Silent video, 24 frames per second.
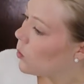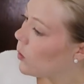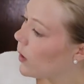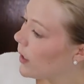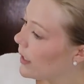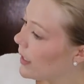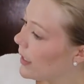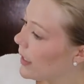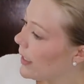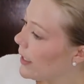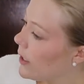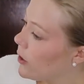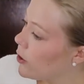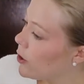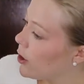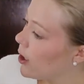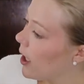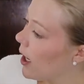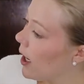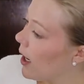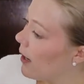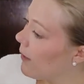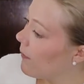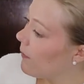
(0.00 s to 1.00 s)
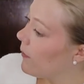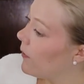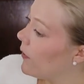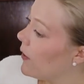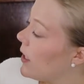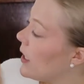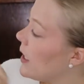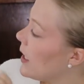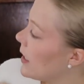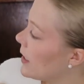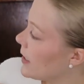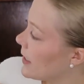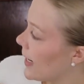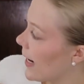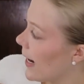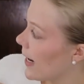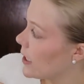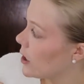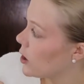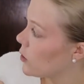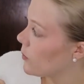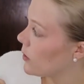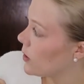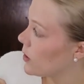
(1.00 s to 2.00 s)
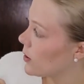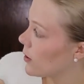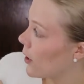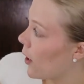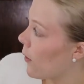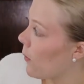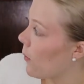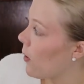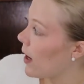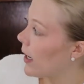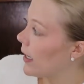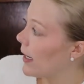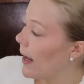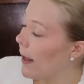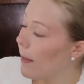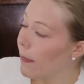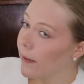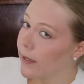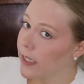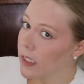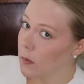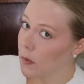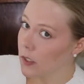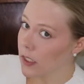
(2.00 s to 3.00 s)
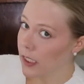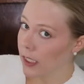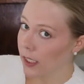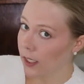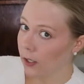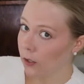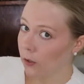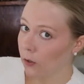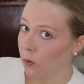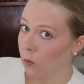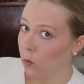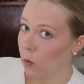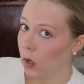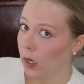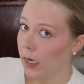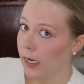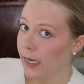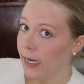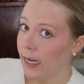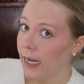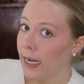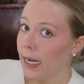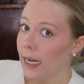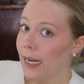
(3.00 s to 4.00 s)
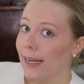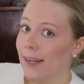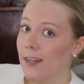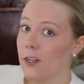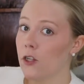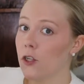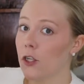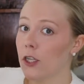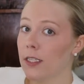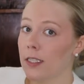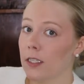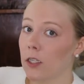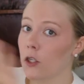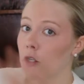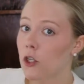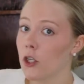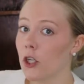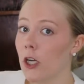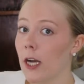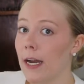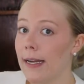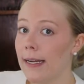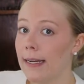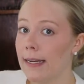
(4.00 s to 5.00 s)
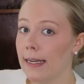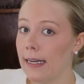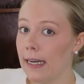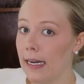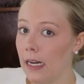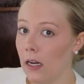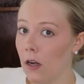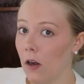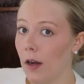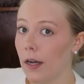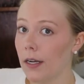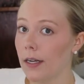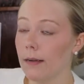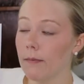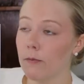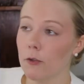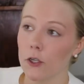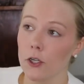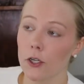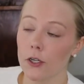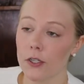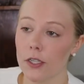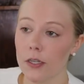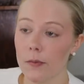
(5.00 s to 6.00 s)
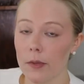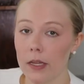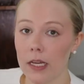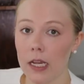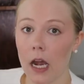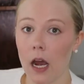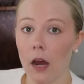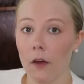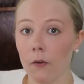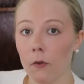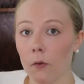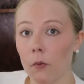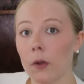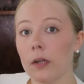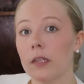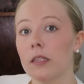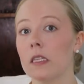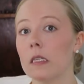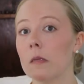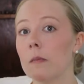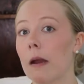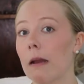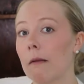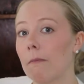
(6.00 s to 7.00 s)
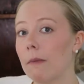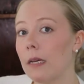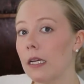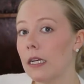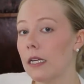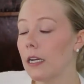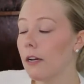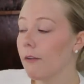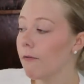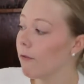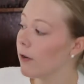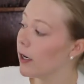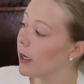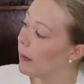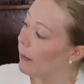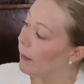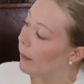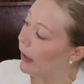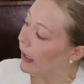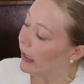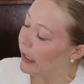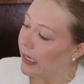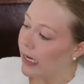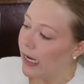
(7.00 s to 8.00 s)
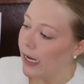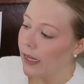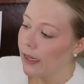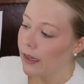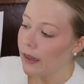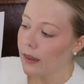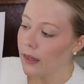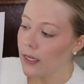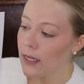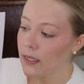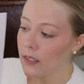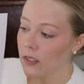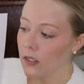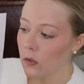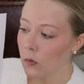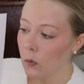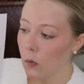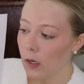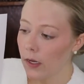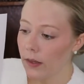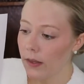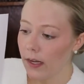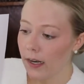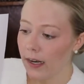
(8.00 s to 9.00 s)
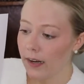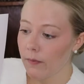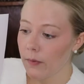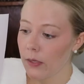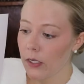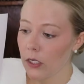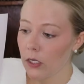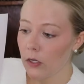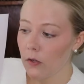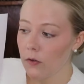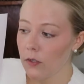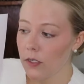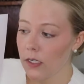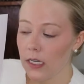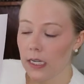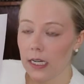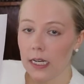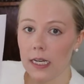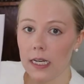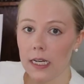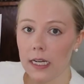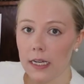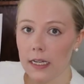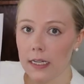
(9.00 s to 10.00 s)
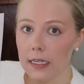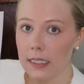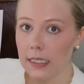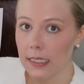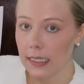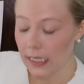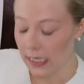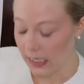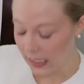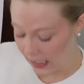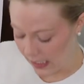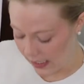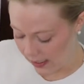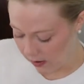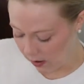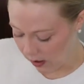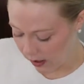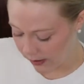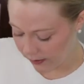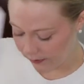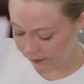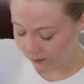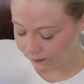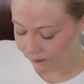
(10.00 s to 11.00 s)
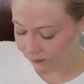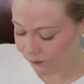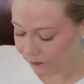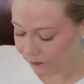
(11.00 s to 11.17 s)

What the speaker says: what each of the attachments go on. And this particular one is just straight neon. I'm sure some of the other ones might be different, but this one that I've been using is neon.